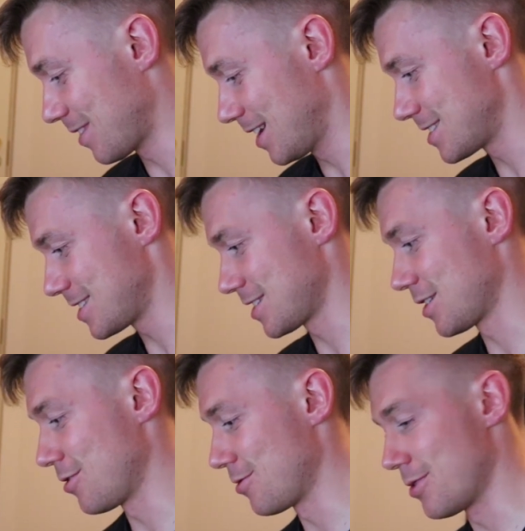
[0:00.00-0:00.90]
This is a
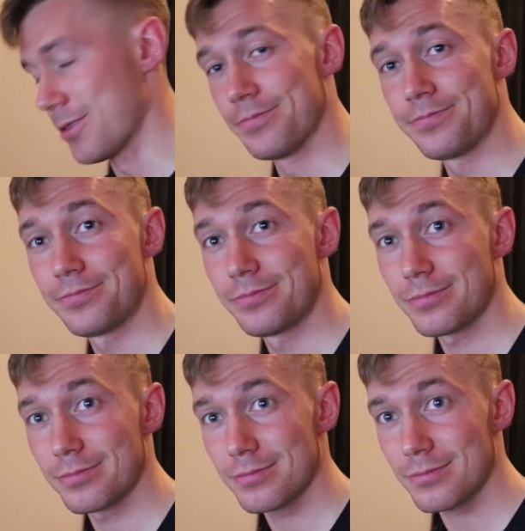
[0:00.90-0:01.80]
good one.
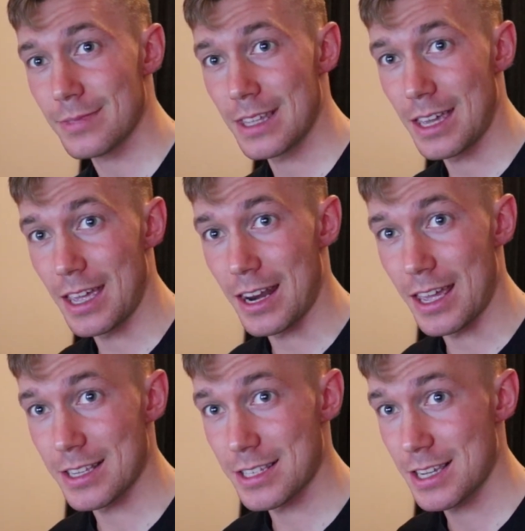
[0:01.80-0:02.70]
It
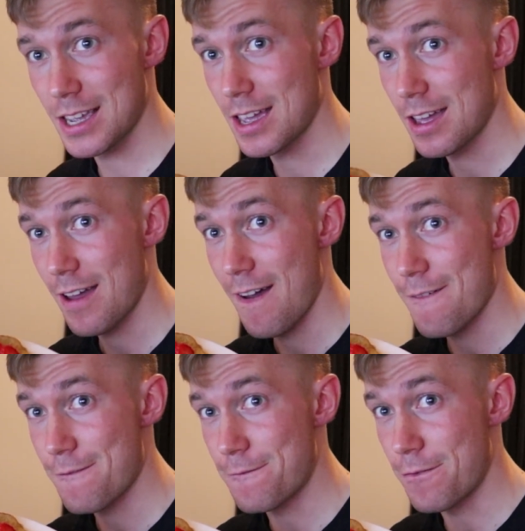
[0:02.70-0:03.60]
is
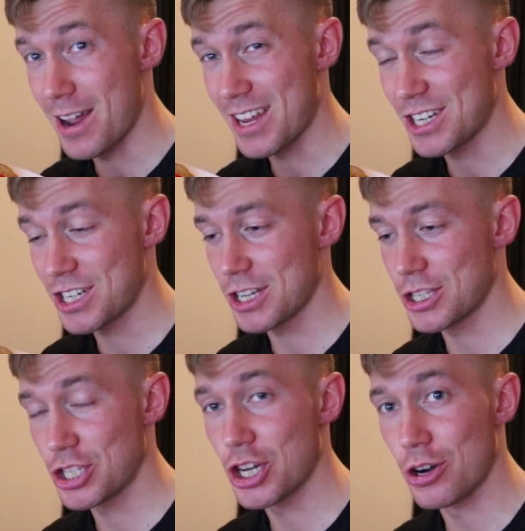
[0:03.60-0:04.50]
French
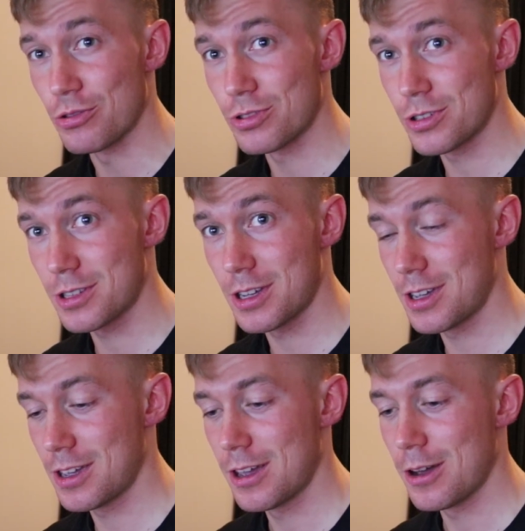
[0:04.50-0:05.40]
toast.
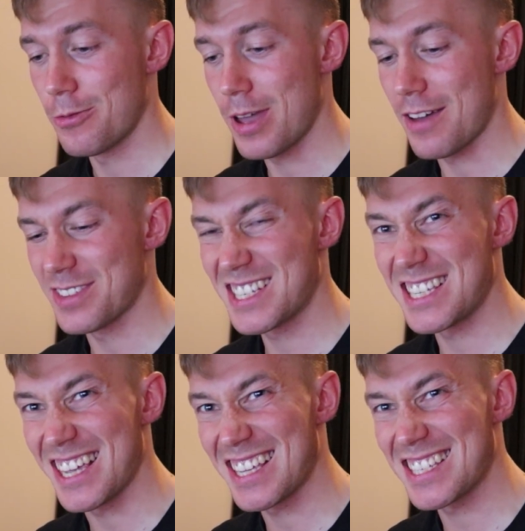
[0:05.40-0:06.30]
We have
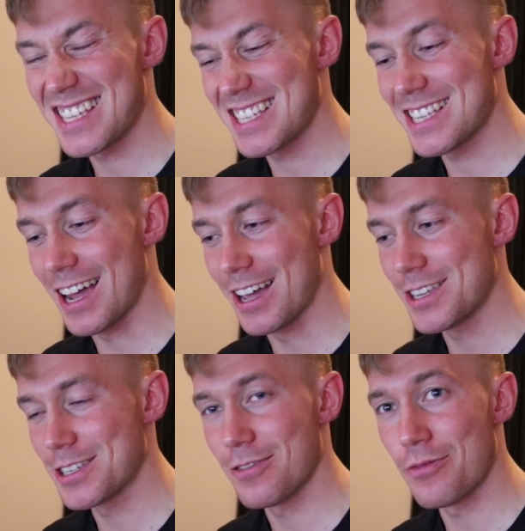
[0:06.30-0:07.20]
6
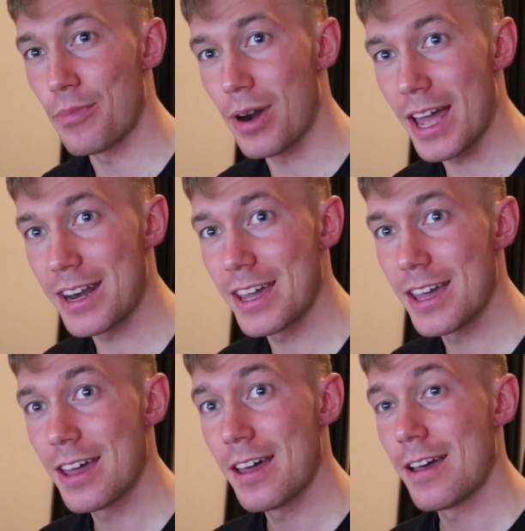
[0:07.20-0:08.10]
slices of bread,
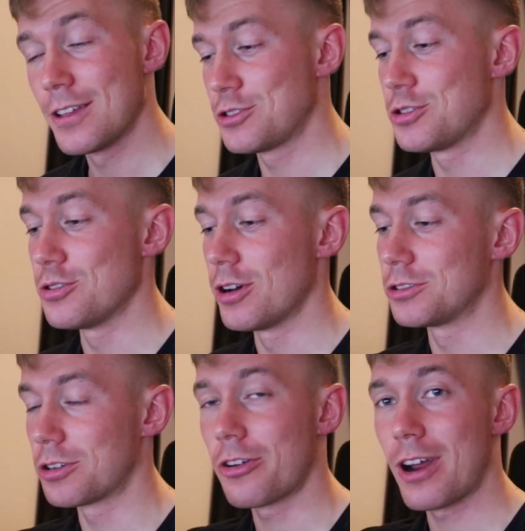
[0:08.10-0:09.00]

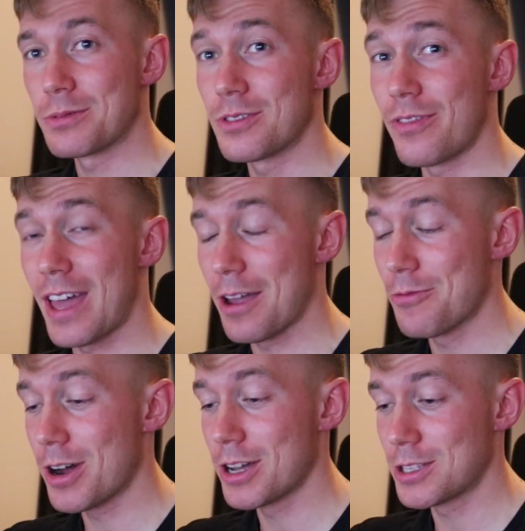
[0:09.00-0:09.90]
200 grams of egg
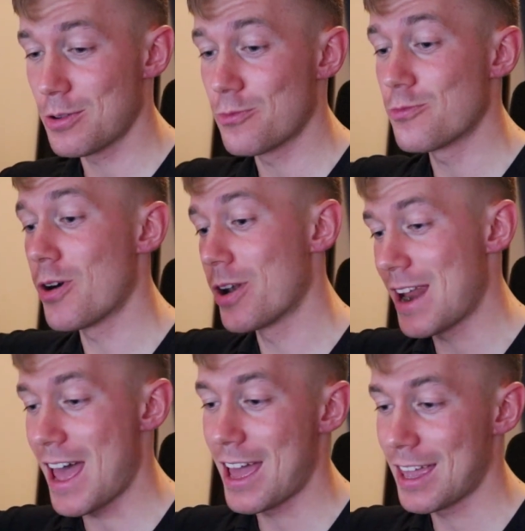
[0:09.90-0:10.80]
whites,
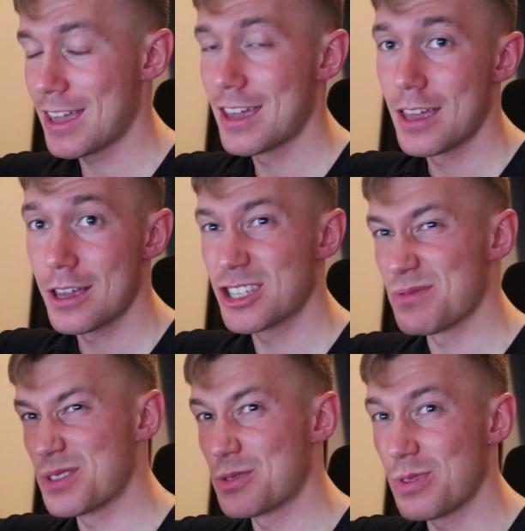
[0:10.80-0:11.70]
1 egg,
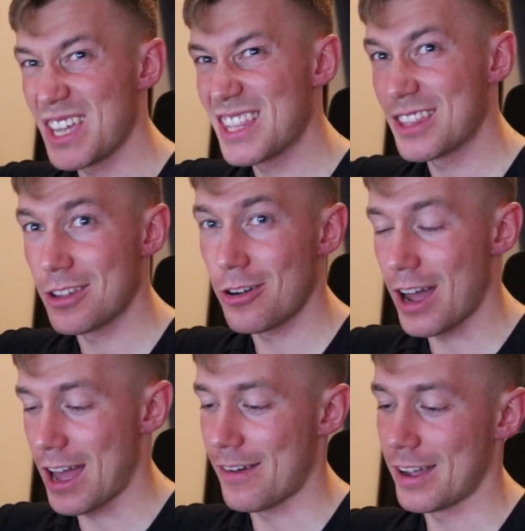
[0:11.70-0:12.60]
some sweetener.
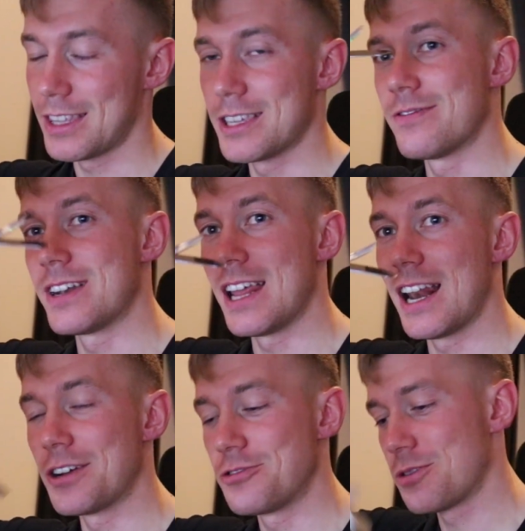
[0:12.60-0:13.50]
I have like these
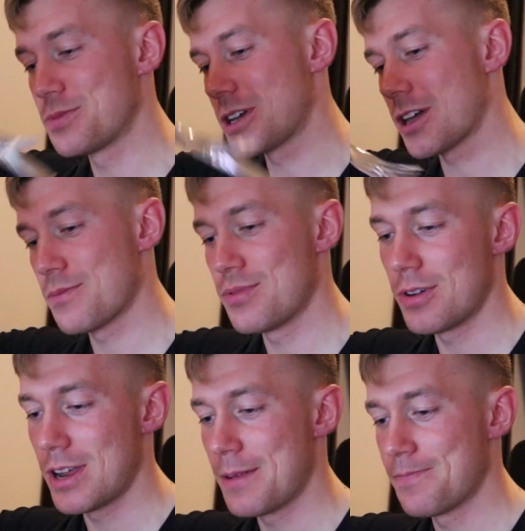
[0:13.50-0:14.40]
vanilla drops I can
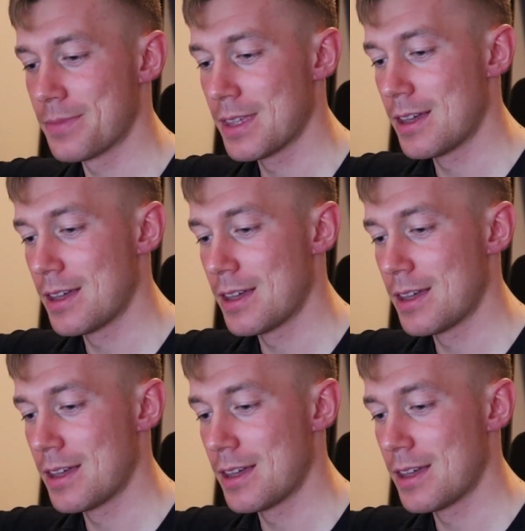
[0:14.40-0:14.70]
put in.